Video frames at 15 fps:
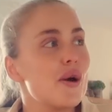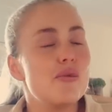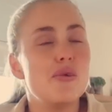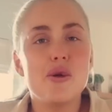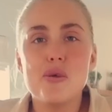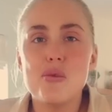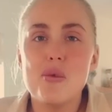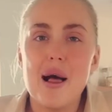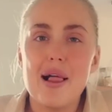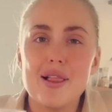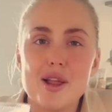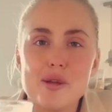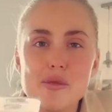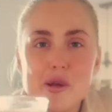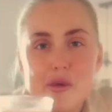what a
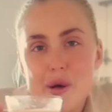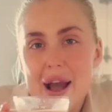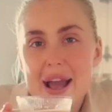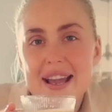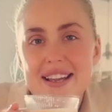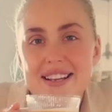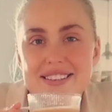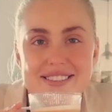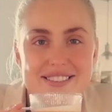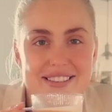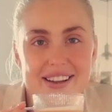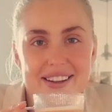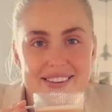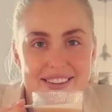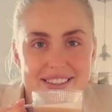welcoming way to
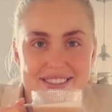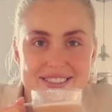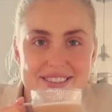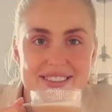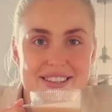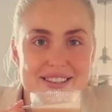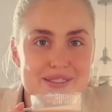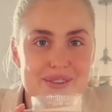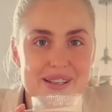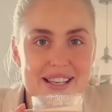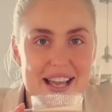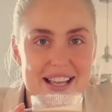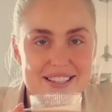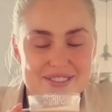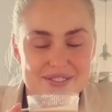start this this
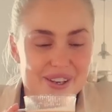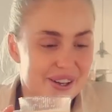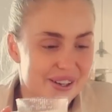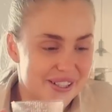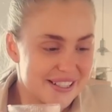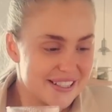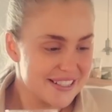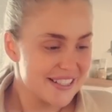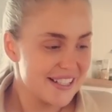weekend's vlog.